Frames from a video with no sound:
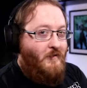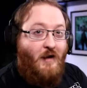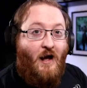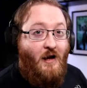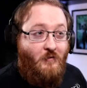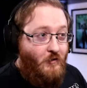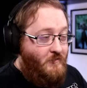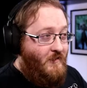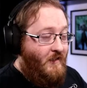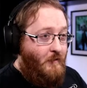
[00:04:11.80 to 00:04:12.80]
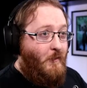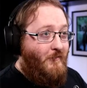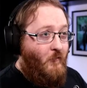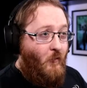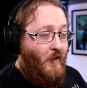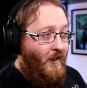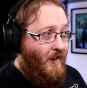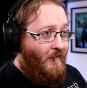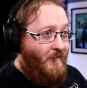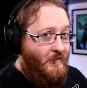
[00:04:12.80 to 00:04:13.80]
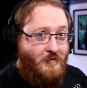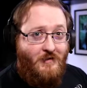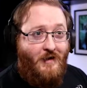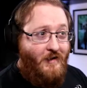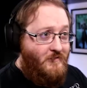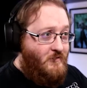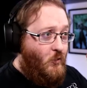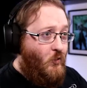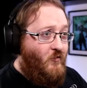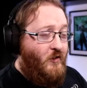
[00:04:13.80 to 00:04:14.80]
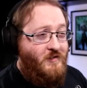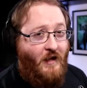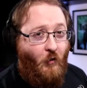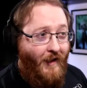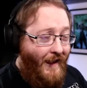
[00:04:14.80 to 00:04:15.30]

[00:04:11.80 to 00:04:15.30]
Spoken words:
Yeah, I've used Hakimi before, and as you say, he's so versatile.